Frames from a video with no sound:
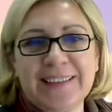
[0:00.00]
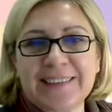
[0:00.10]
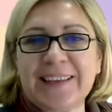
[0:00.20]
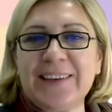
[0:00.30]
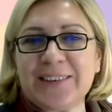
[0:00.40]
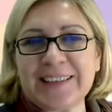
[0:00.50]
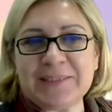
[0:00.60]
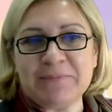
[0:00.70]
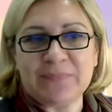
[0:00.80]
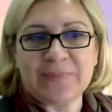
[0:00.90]
And
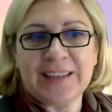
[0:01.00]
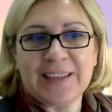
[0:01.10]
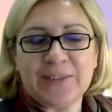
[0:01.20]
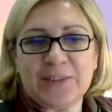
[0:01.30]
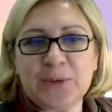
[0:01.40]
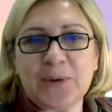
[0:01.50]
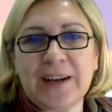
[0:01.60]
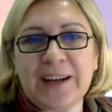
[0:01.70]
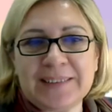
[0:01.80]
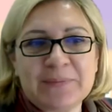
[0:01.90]
Georgi, you
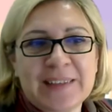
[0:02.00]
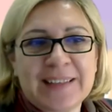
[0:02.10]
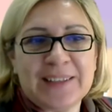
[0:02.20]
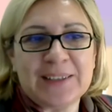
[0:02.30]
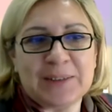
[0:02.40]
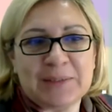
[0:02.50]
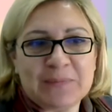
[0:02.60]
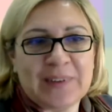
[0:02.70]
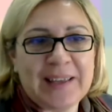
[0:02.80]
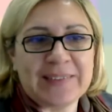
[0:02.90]
are
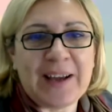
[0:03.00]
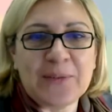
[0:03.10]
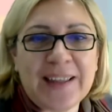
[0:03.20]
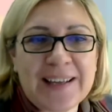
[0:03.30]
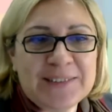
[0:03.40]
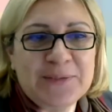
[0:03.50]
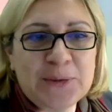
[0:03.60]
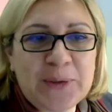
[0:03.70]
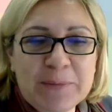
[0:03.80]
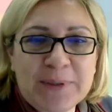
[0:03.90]
now last
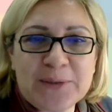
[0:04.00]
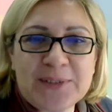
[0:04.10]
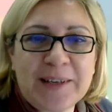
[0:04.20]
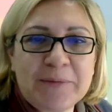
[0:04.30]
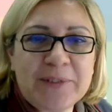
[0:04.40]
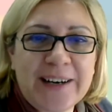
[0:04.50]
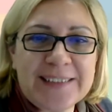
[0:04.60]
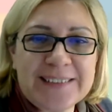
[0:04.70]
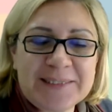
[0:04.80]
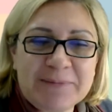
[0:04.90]
to be able to
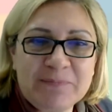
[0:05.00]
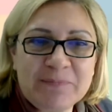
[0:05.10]
summarize.